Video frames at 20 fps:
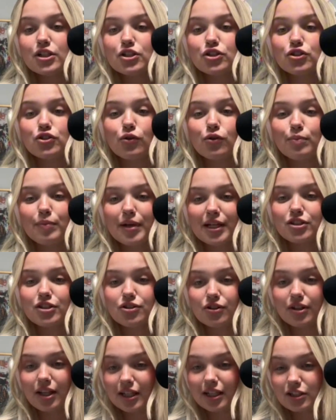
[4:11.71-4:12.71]
So make
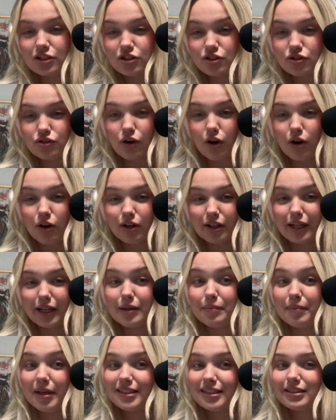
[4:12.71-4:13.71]
sure that it's strong
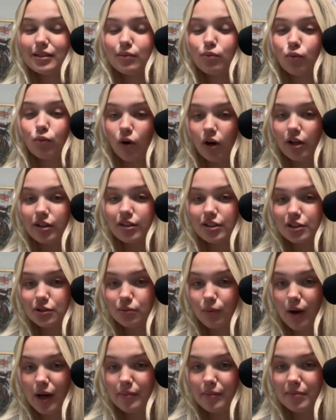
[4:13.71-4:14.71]
and makes them want to
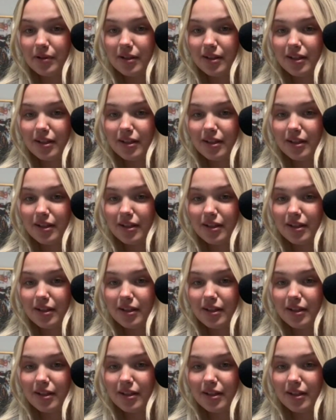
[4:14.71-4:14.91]
swipe.